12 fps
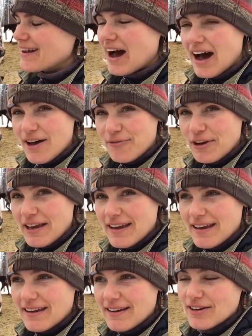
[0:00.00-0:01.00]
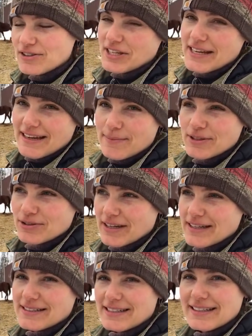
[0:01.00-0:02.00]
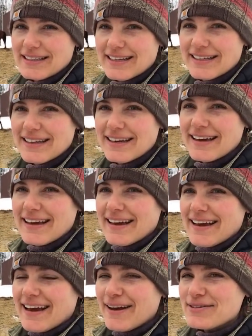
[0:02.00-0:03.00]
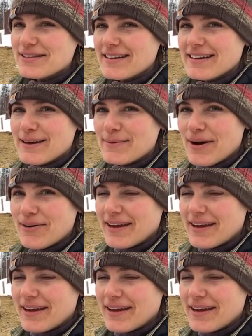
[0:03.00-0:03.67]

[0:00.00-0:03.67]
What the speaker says: coffee, or tea. I've been drinking tea lately. I was going to come out